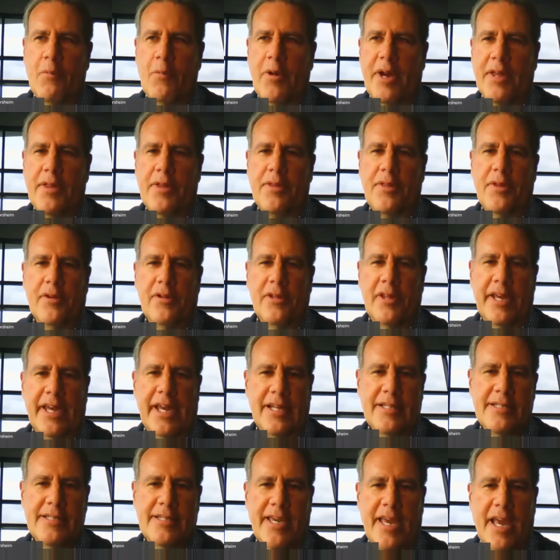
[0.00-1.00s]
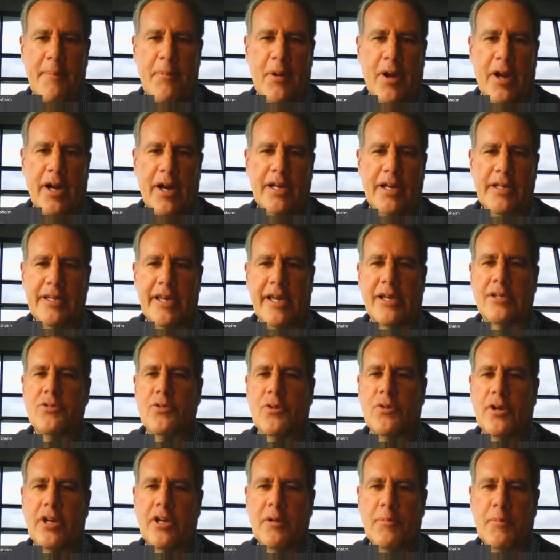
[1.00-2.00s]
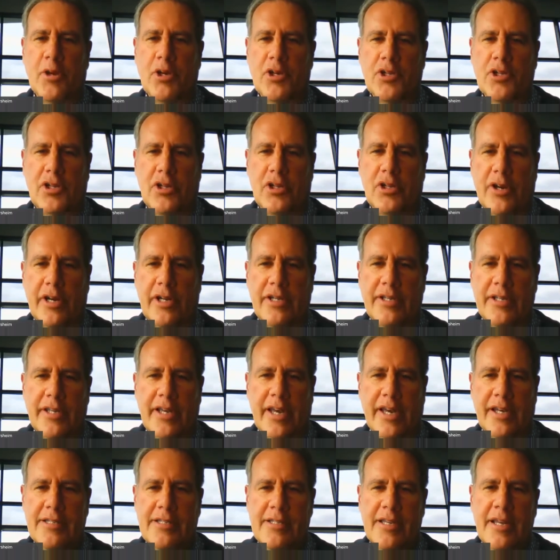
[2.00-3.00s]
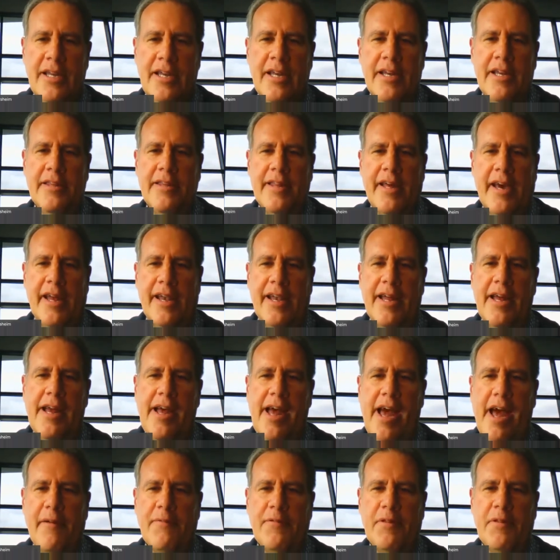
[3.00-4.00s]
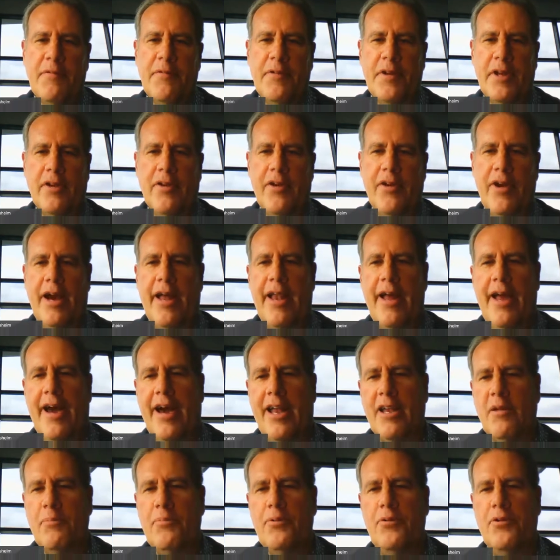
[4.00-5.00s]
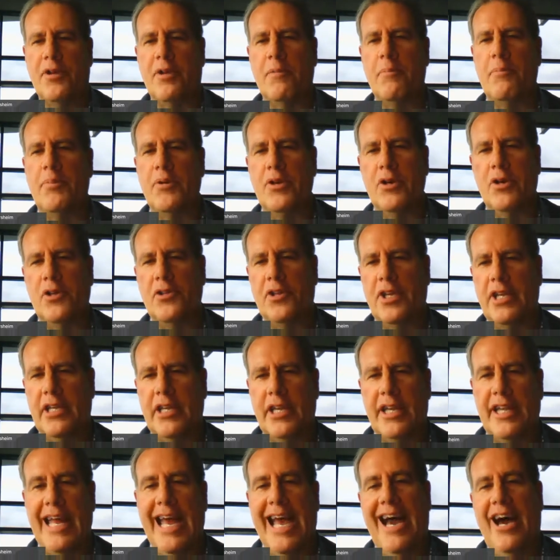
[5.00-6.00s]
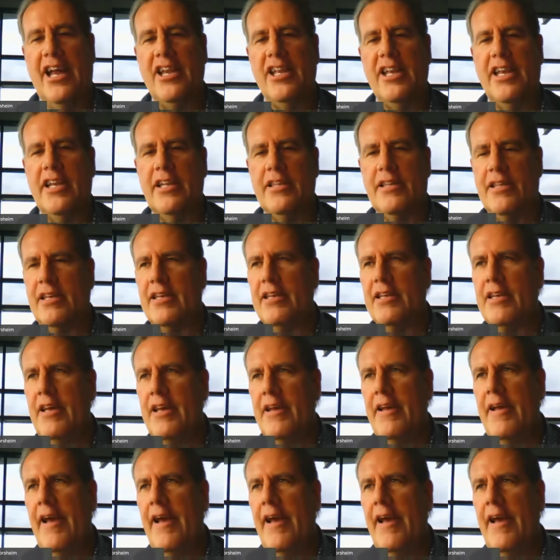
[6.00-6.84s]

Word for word: whether they're landscape architects or commercial architects, that have to figure out how to put a building in, how to get the,